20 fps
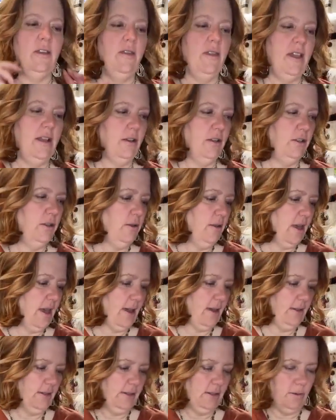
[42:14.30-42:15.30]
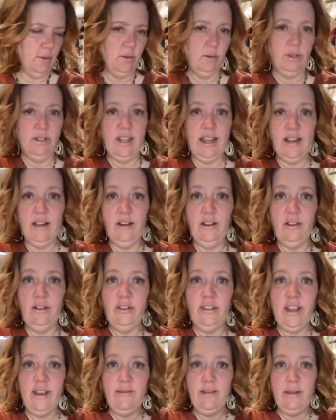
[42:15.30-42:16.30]
So I think I'll do that. So I'm gonna take
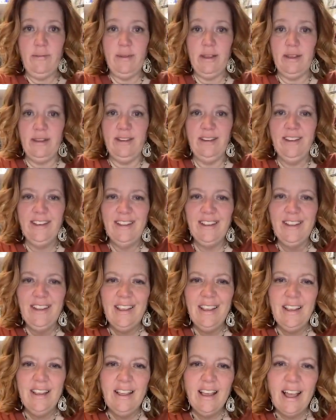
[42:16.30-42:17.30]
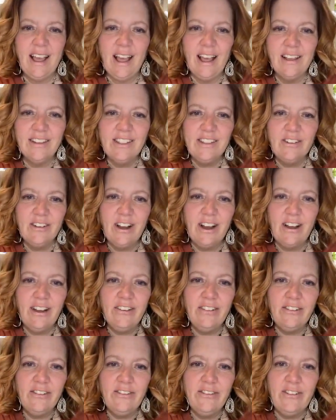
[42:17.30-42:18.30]
another safety pin. I still
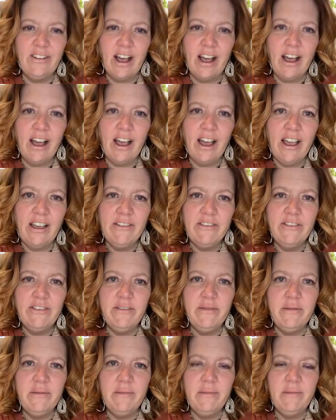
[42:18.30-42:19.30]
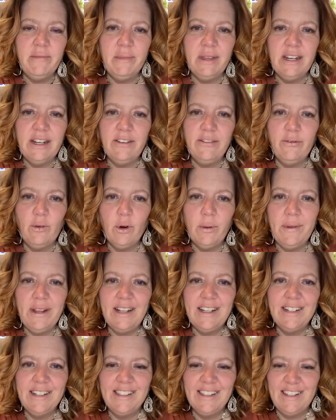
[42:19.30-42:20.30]
got 4
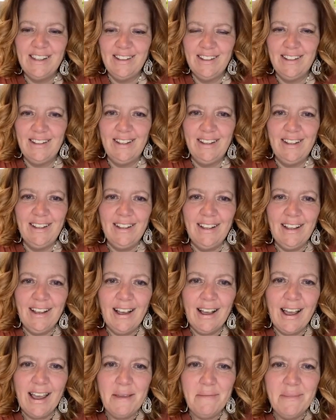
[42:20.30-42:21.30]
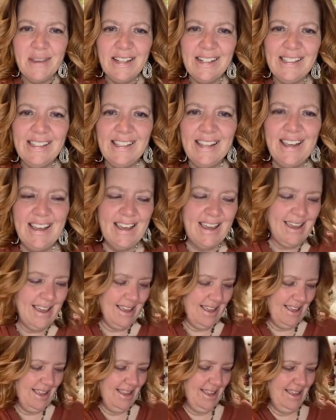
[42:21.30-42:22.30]
minutes. Hi,
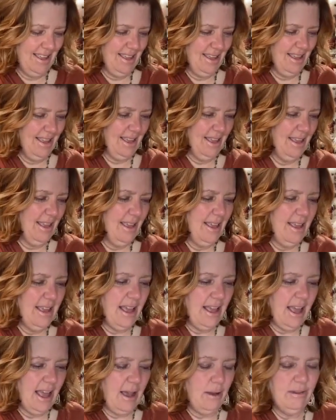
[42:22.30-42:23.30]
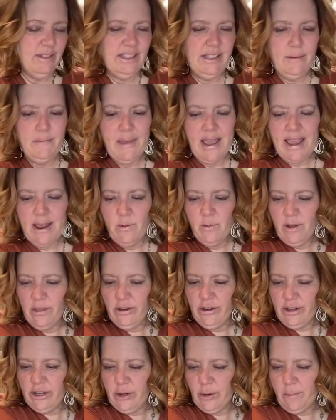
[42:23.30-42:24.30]
Mitzi. I was debating
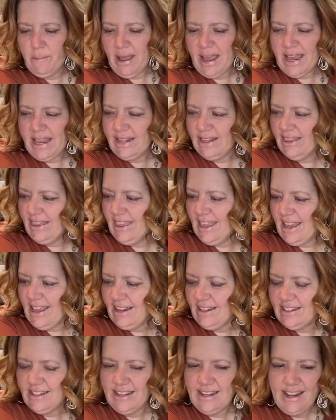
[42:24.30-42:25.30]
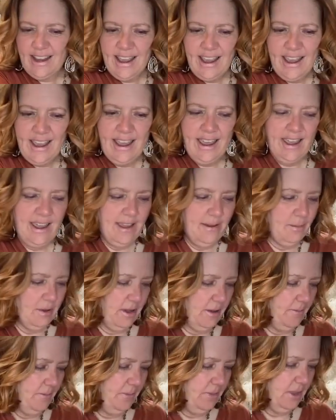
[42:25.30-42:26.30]
whether to do a painting thing today,
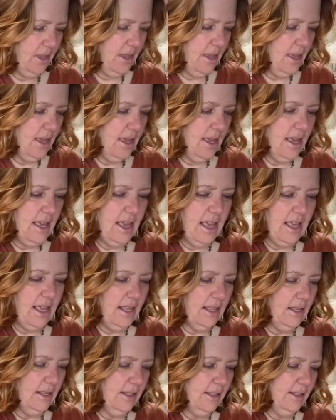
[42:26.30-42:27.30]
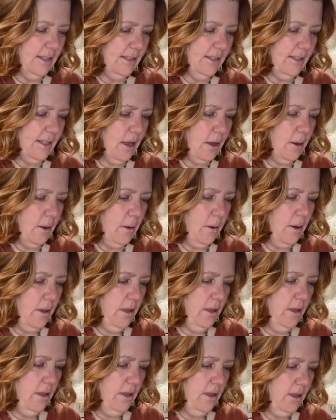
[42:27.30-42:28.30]
but
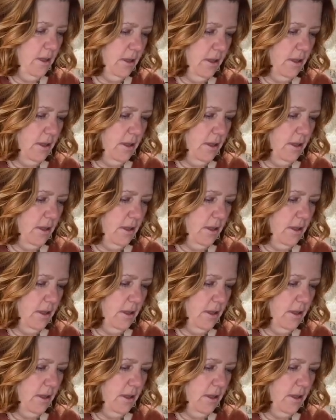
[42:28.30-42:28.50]
so